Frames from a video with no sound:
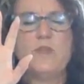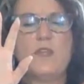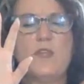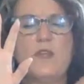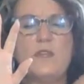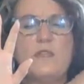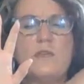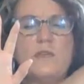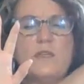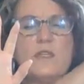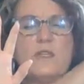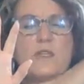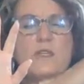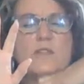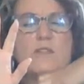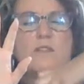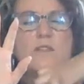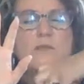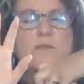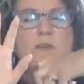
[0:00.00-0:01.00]
And then when it
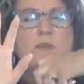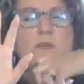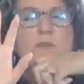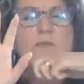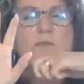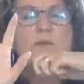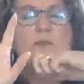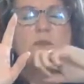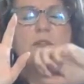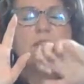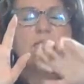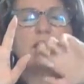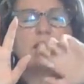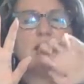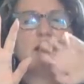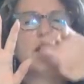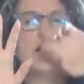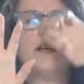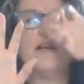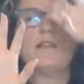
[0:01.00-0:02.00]
gets to my throat, it's
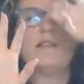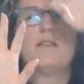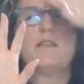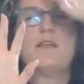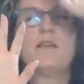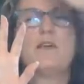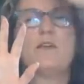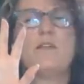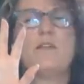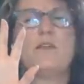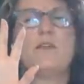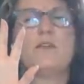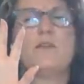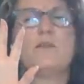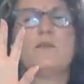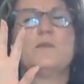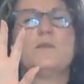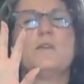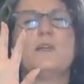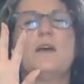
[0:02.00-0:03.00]
like an exhale that
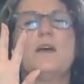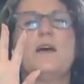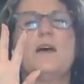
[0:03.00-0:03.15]
goes